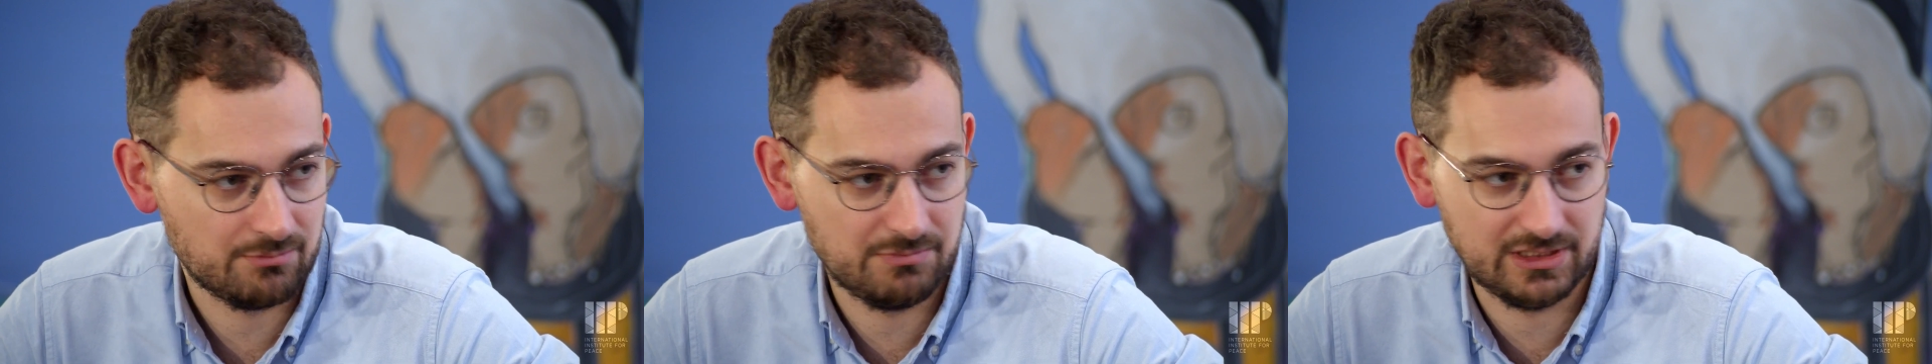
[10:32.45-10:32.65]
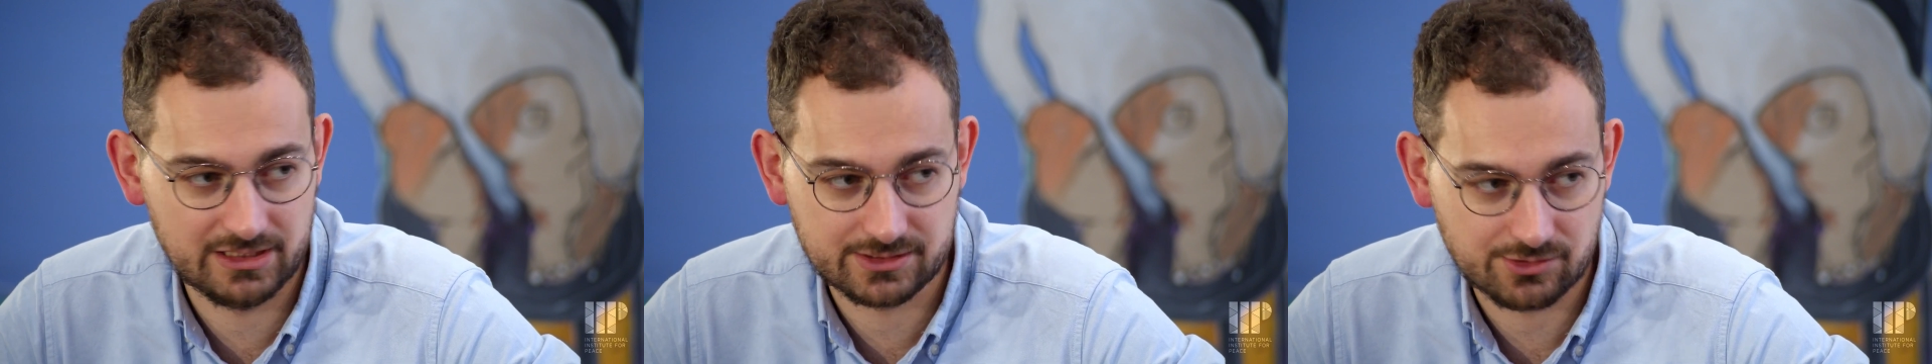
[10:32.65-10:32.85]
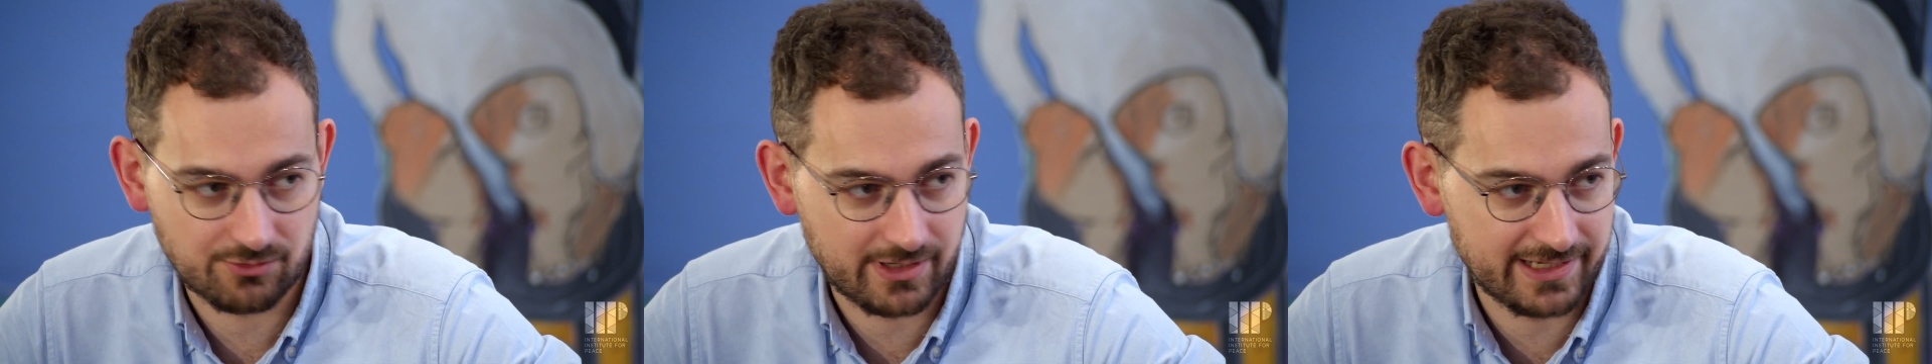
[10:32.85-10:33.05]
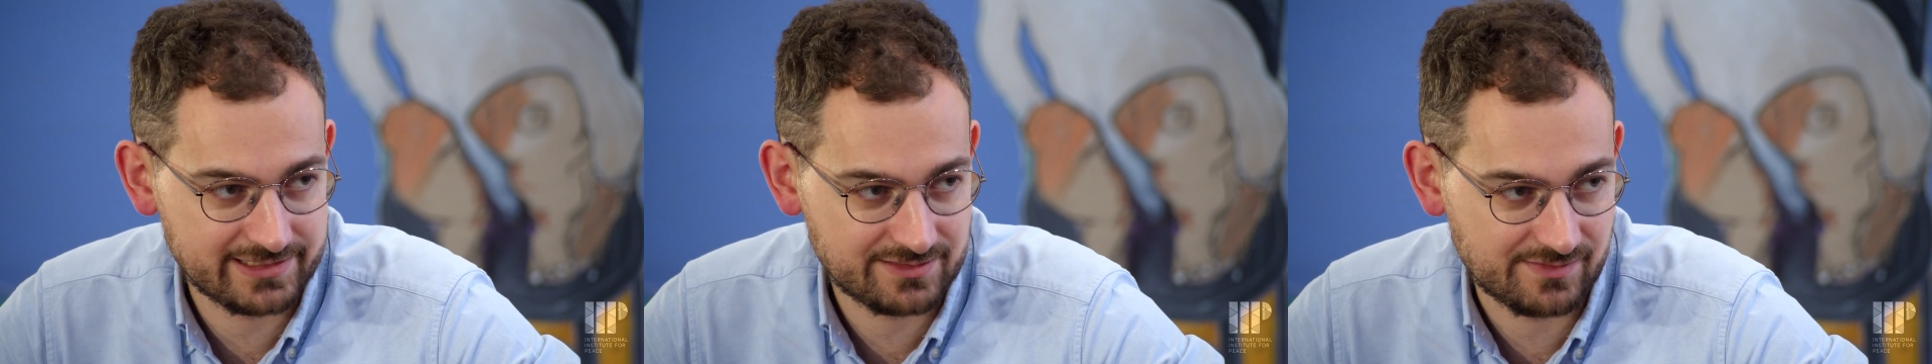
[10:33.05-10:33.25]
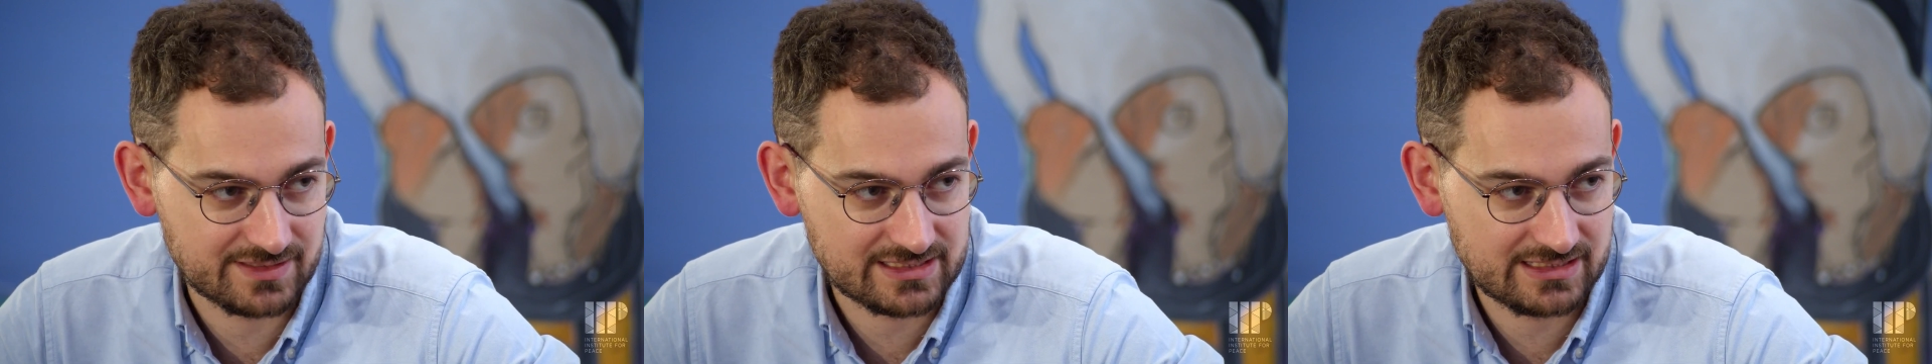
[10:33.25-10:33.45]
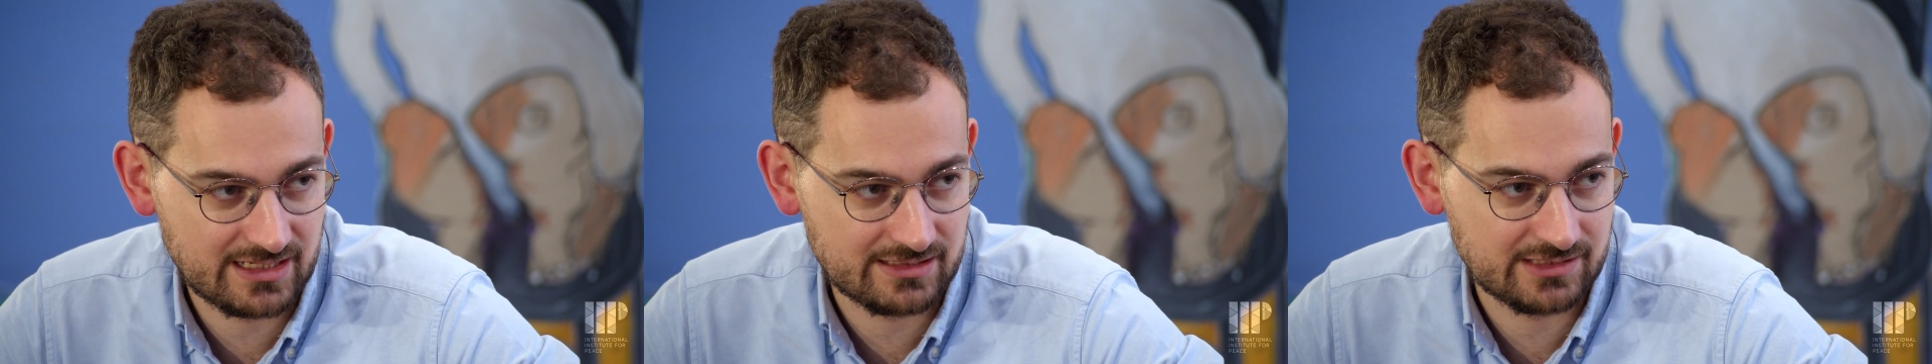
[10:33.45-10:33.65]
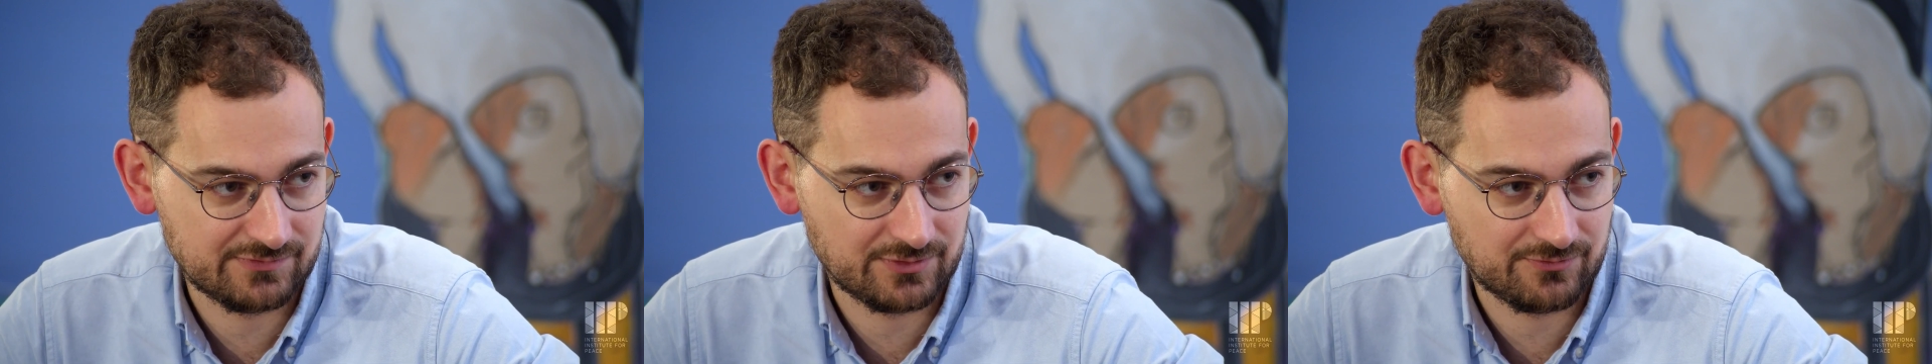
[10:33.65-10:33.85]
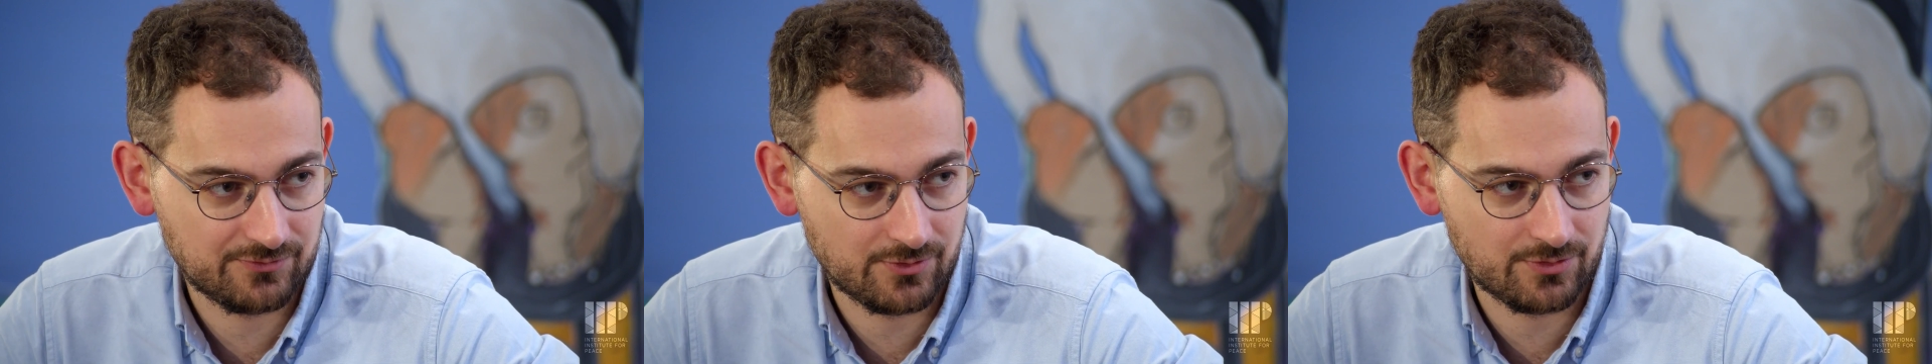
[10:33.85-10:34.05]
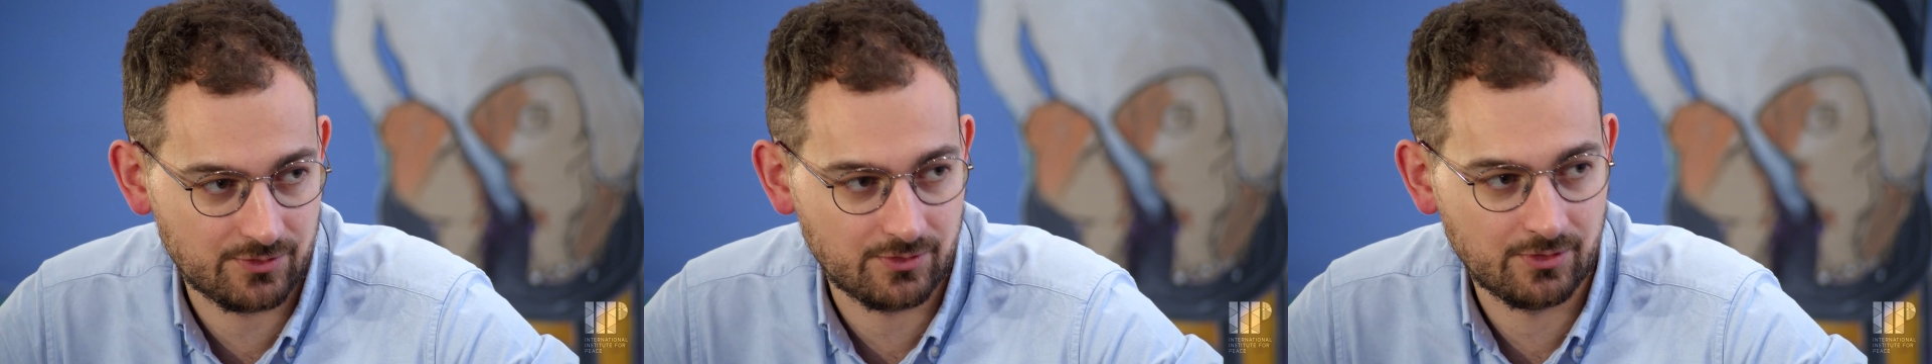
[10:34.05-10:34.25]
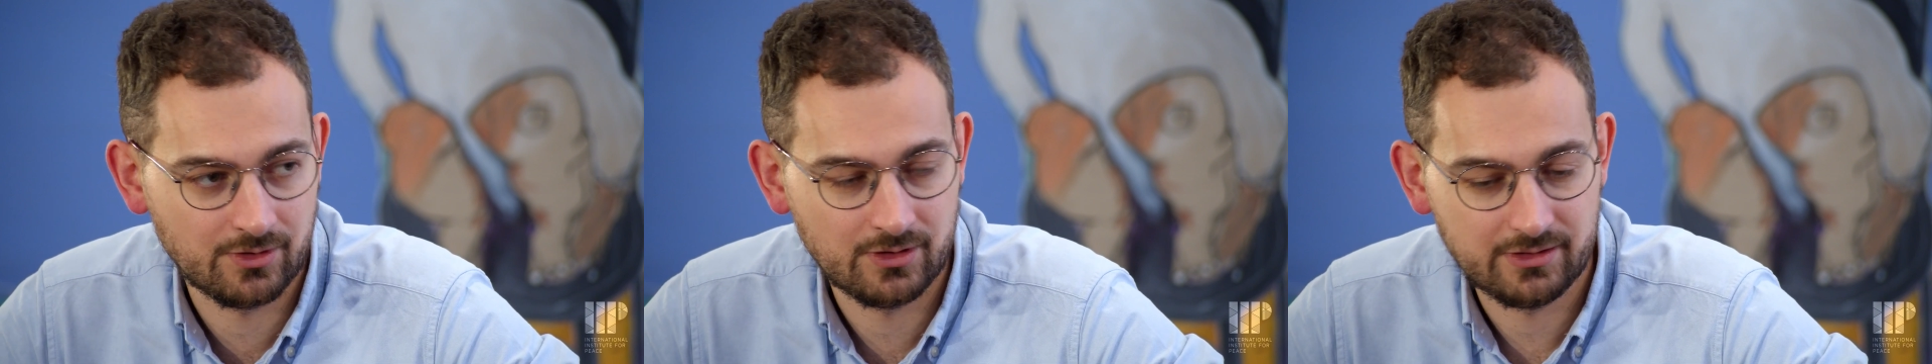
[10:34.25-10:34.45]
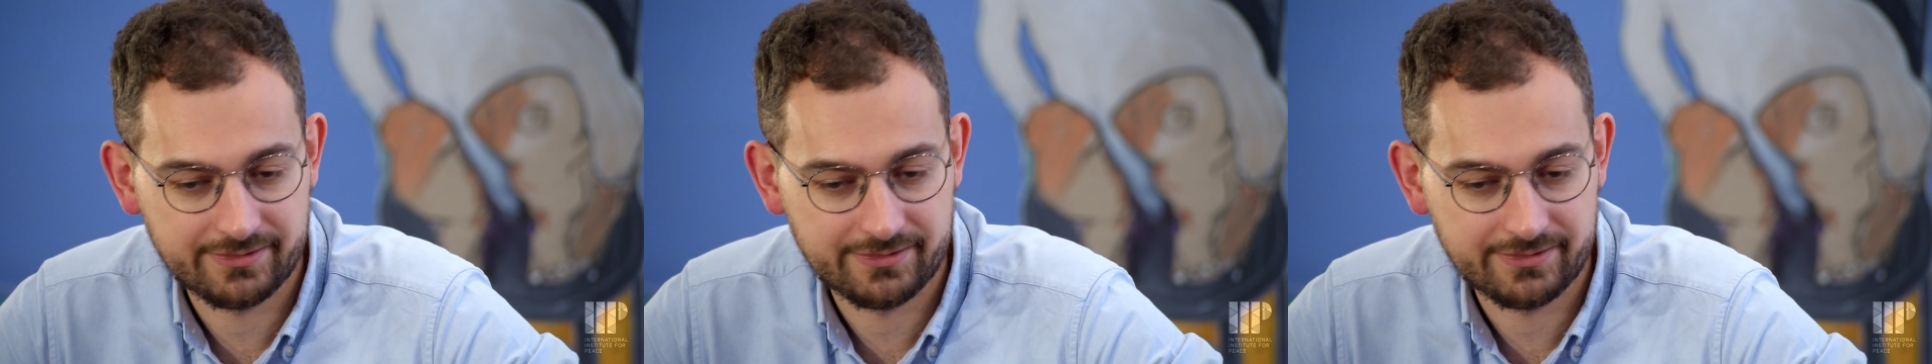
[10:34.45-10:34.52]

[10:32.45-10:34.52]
militarized the state even further,